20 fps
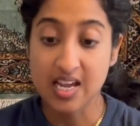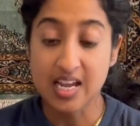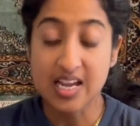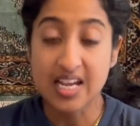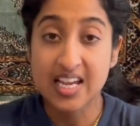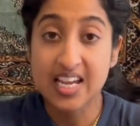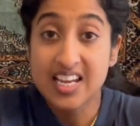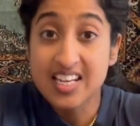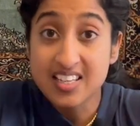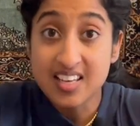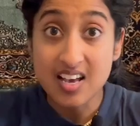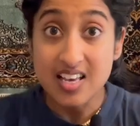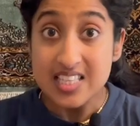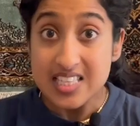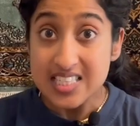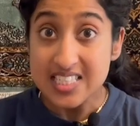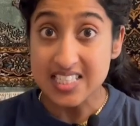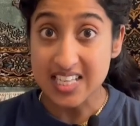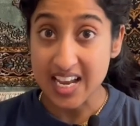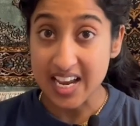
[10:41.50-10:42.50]
He does
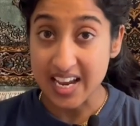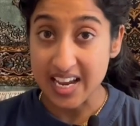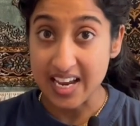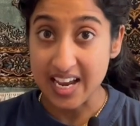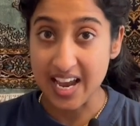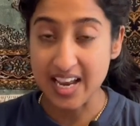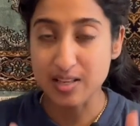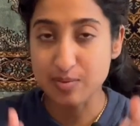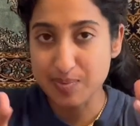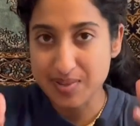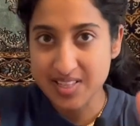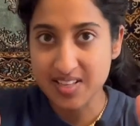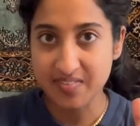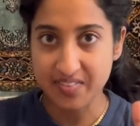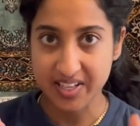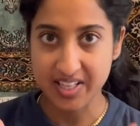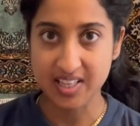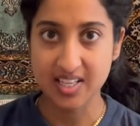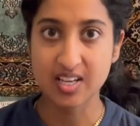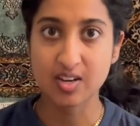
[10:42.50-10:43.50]
say, and
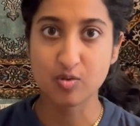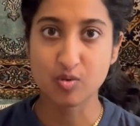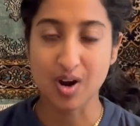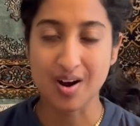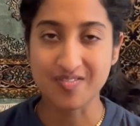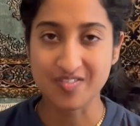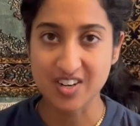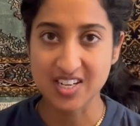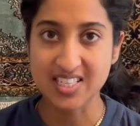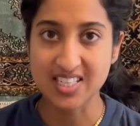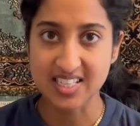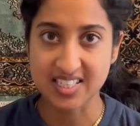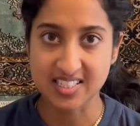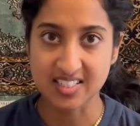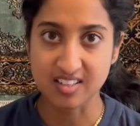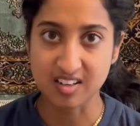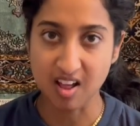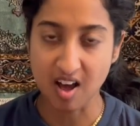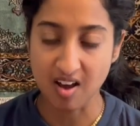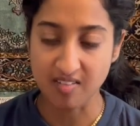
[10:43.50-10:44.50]
specifically he references
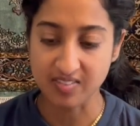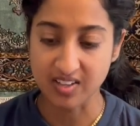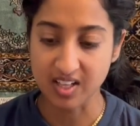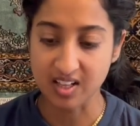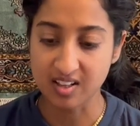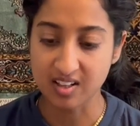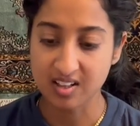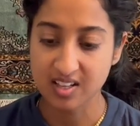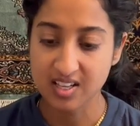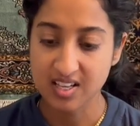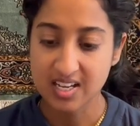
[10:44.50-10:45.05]
allll.